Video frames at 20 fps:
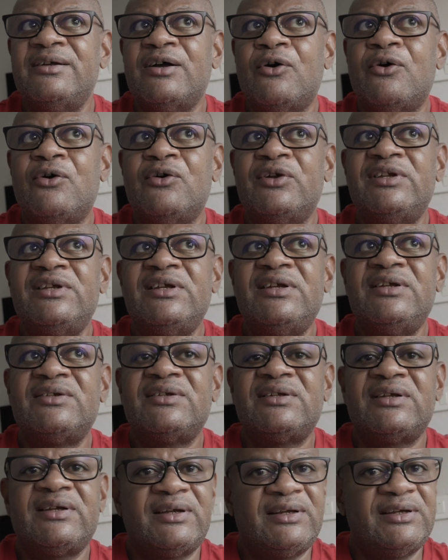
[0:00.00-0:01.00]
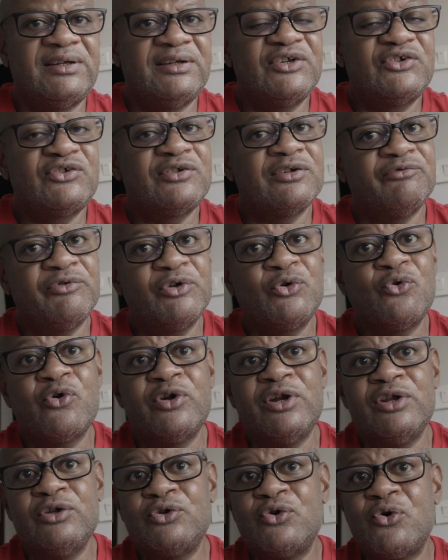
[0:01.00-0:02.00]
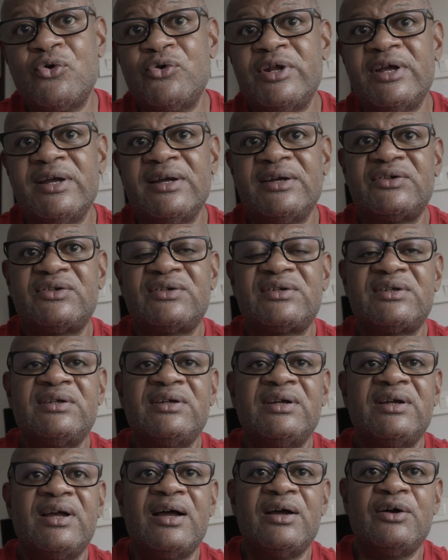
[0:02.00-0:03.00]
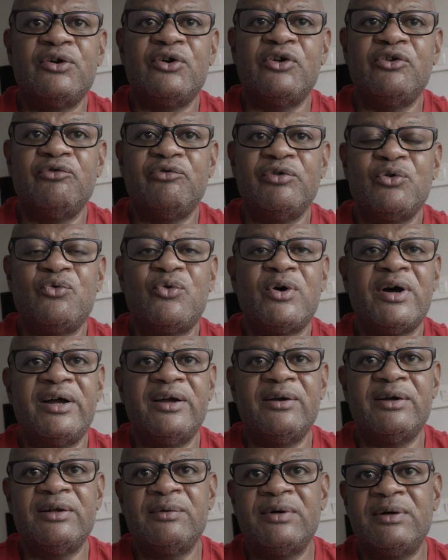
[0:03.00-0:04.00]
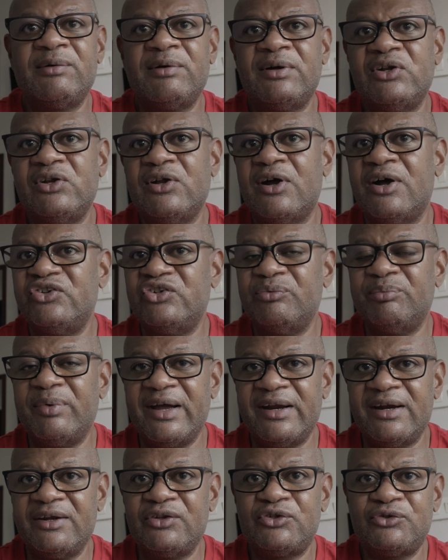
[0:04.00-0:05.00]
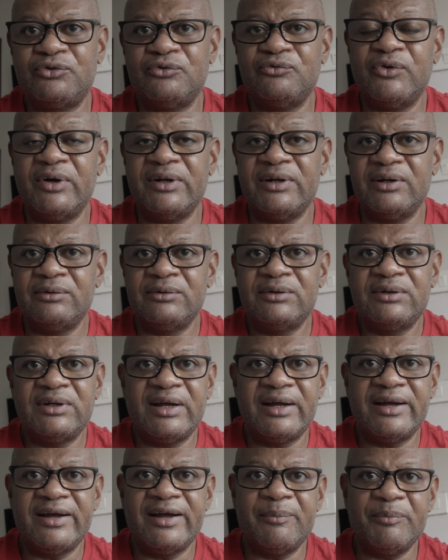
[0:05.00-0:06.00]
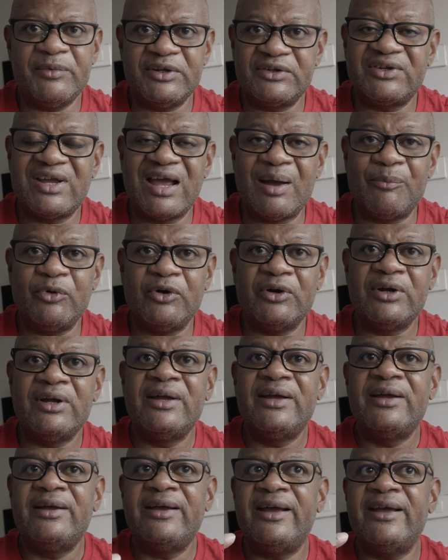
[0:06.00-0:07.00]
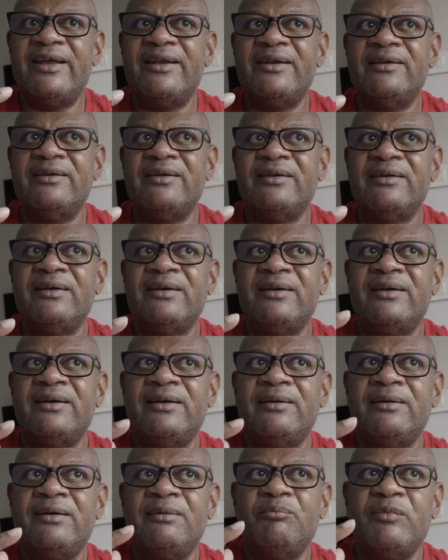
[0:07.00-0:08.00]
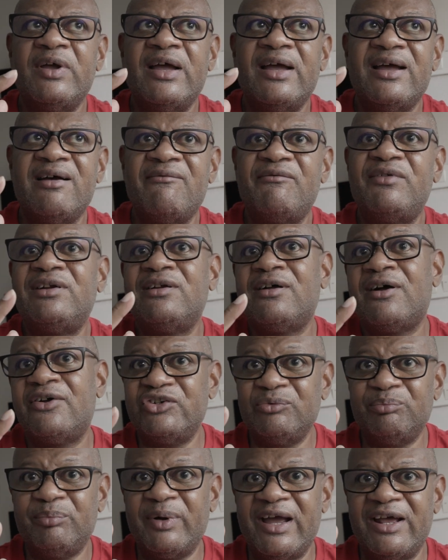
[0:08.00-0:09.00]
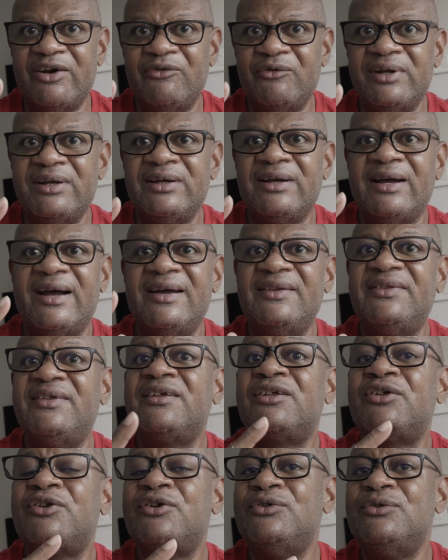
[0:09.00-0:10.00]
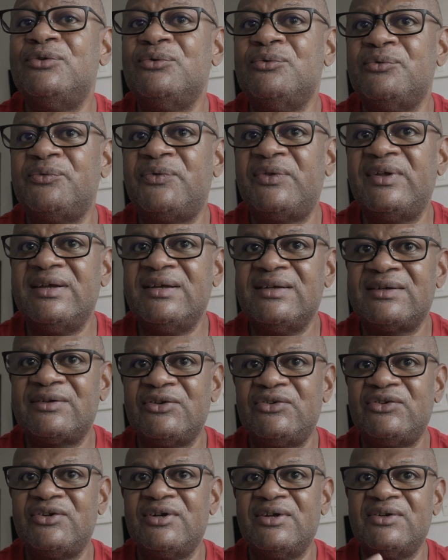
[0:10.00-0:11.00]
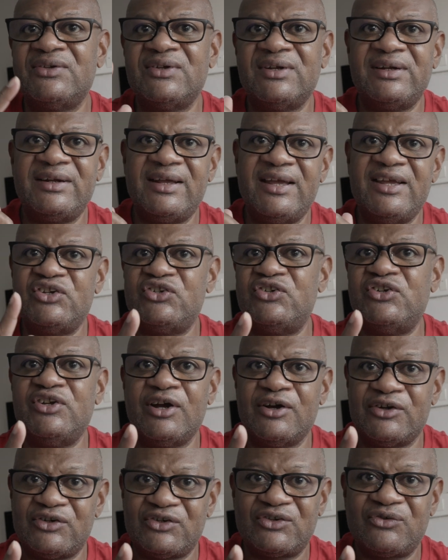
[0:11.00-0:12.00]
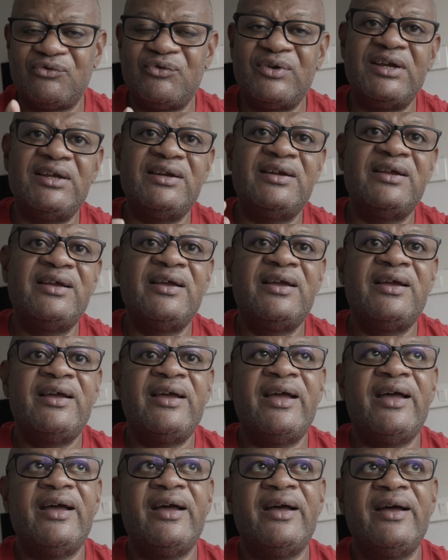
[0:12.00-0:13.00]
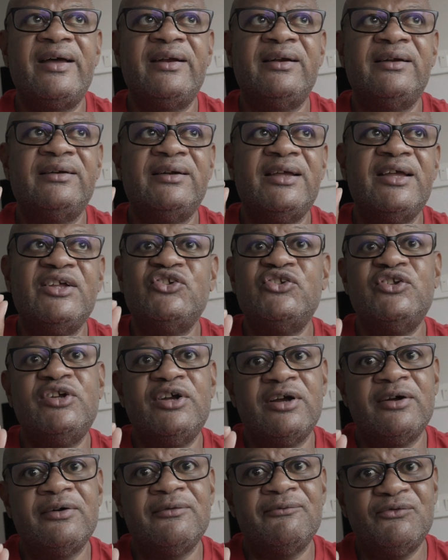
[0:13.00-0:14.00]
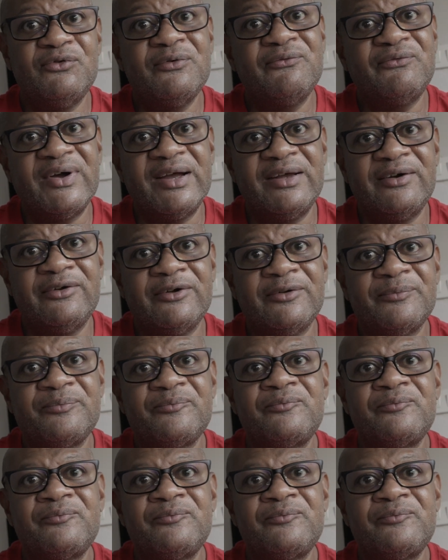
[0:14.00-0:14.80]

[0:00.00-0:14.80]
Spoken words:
All these additional recording codecs are going to require a larger battery to run this camera. And having a larger battery, I think you can do things such as an HDR screen and an HDR viewfinder.